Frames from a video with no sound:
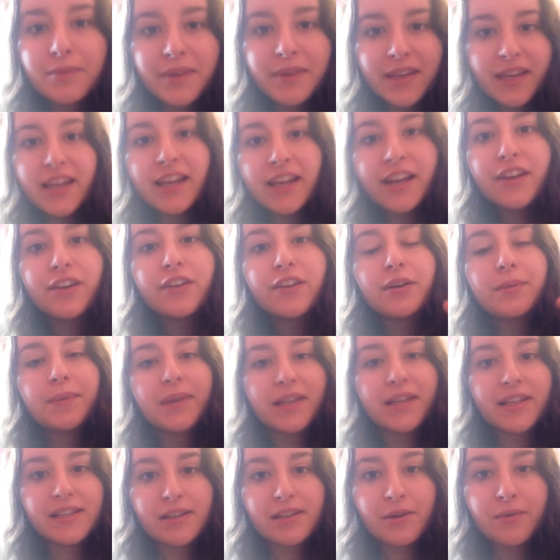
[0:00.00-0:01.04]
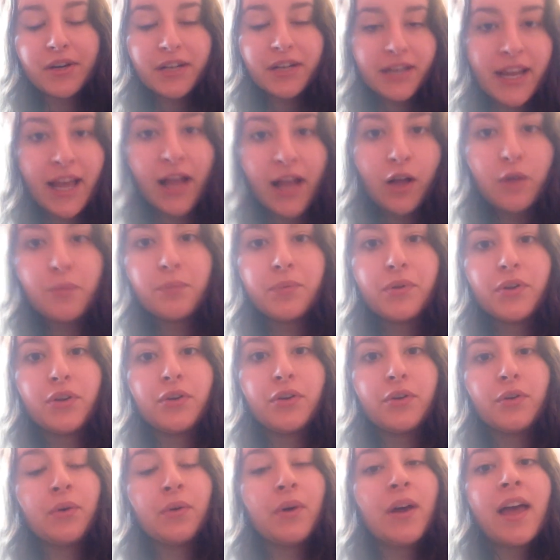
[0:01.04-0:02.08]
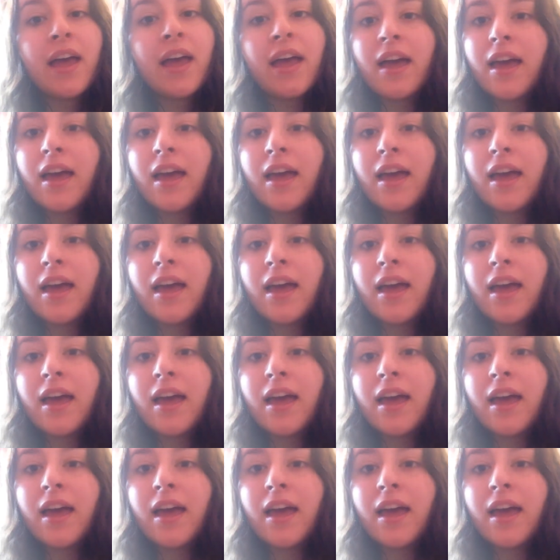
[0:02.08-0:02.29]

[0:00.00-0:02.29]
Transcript: be here, because I want to help you.